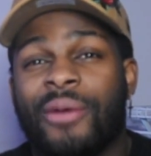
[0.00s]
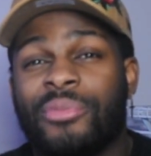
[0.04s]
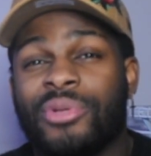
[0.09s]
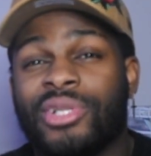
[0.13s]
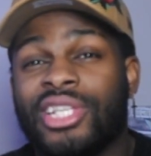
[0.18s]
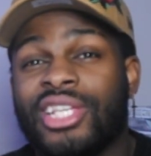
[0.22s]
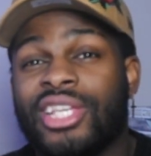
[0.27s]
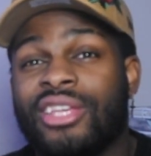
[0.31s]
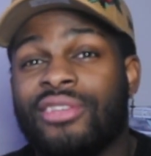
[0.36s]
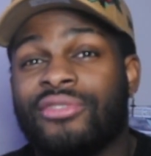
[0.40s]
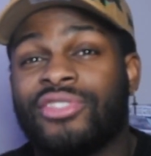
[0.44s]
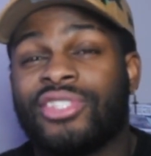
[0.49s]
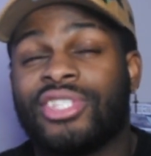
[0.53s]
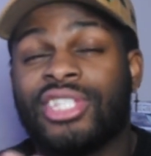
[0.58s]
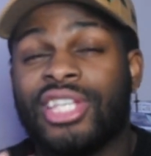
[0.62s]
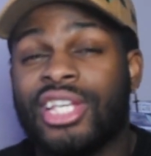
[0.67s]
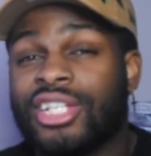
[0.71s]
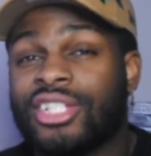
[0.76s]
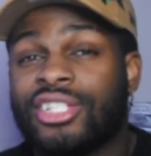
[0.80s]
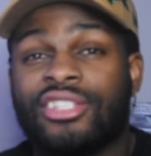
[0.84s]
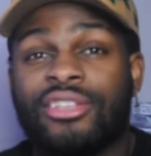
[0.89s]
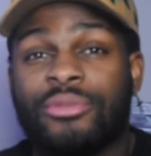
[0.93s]
I believe,
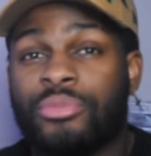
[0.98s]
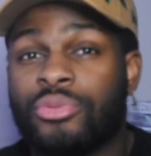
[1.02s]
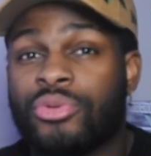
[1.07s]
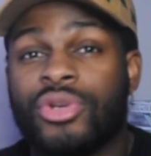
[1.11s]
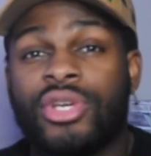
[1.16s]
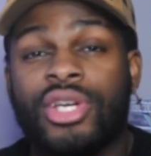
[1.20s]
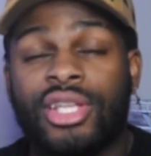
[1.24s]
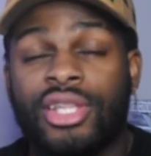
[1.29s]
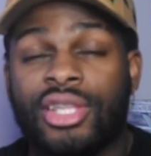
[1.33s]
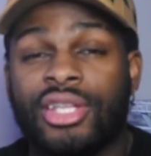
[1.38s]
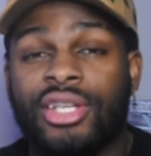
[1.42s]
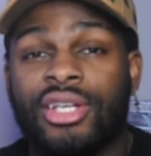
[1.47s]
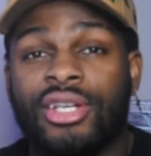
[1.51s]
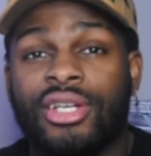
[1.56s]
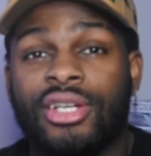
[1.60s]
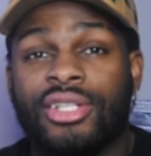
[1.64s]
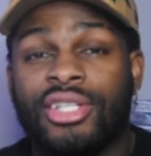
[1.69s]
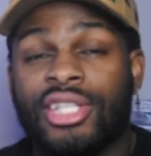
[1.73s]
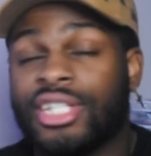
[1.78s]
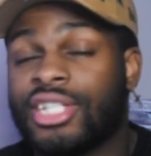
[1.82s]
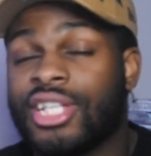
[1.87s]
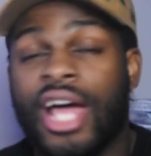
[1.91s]
since
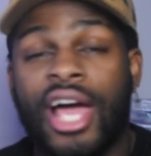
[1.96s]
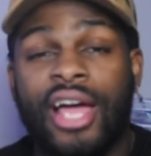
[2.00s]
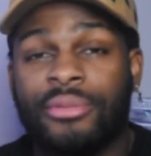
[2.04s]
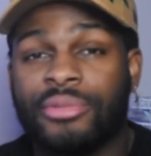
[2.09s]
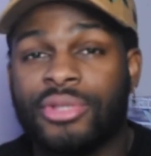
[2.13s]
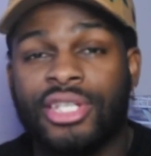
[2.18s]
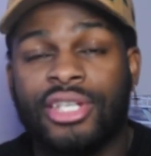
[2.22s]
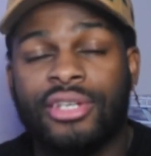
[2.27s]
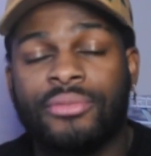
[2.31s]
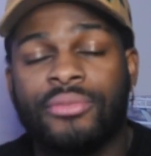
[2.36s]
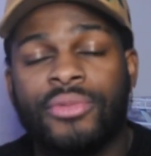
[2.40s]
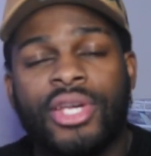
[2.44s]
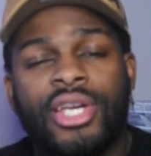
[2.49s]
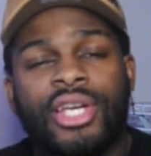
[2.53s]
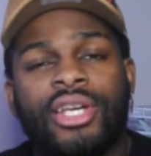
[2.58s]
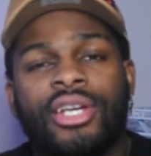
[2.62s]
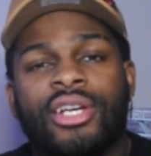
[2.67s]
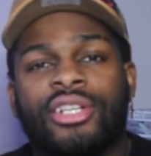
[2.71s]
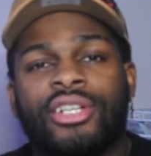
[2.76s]
the time skip.